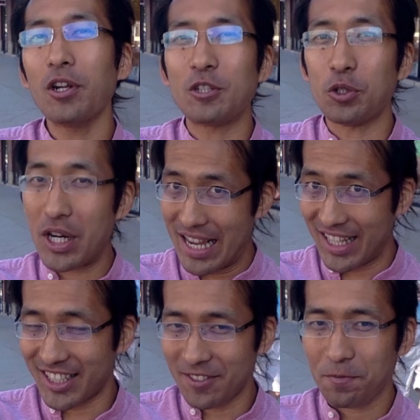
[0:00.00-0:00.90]
Sutra
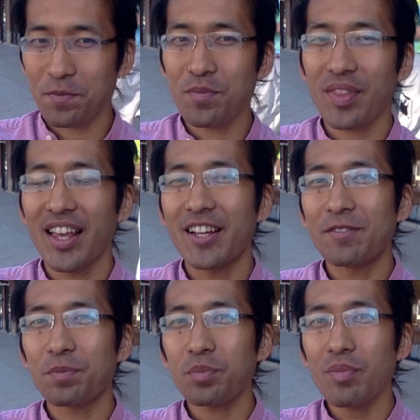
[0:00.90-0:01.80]
is.
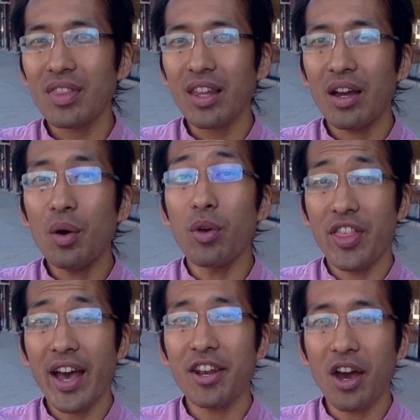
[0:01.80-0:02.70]
With
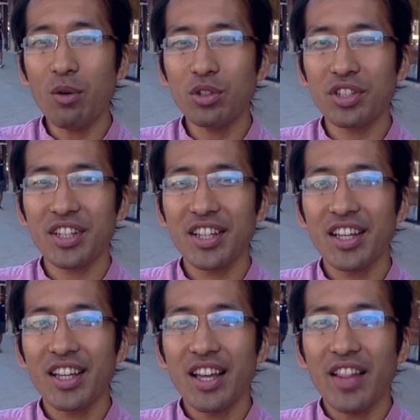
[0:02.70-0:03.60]
that note,
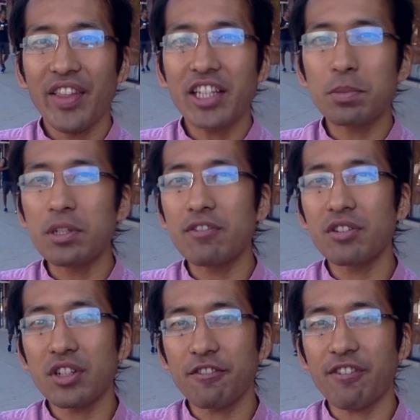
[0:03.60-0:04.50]
let's move on to
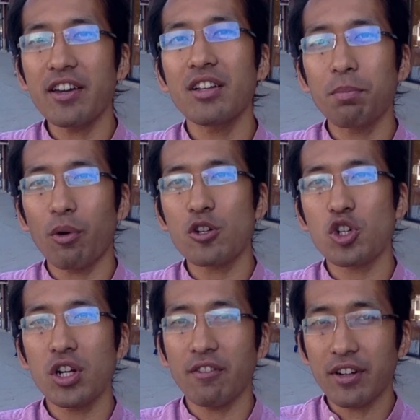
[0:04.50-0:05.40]
the final
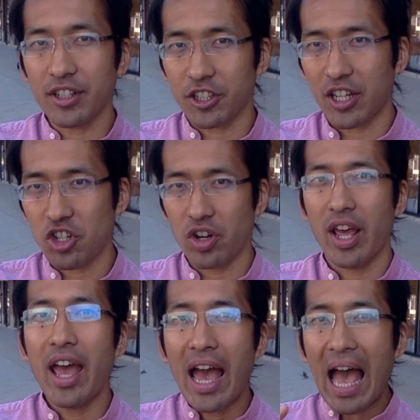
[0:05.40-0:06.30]
portion of our discussion.
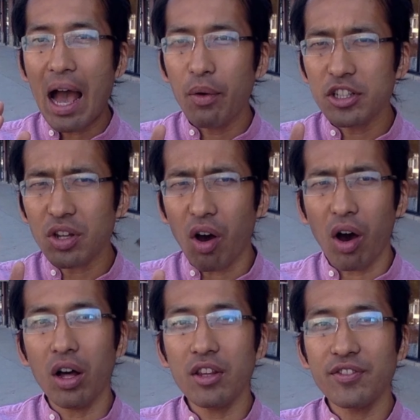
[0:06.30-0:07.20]
How is
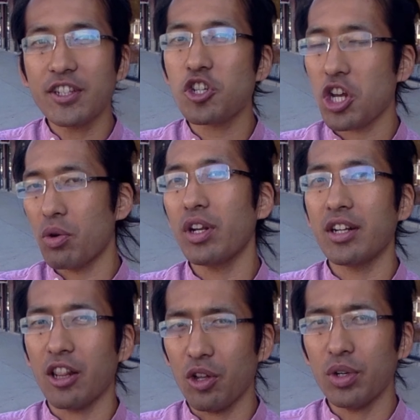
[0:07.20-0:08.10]
all of this shown in the
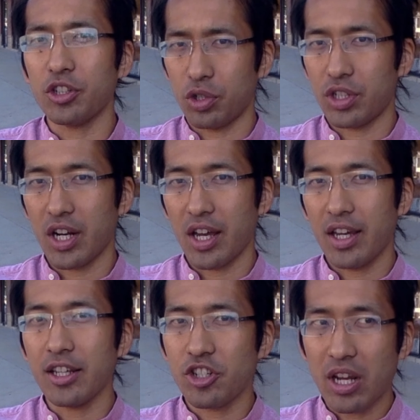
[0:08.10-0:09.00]
Lotus Sutra
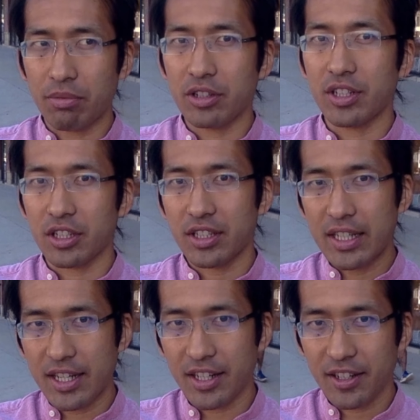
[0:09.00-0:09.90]
in chapter 16?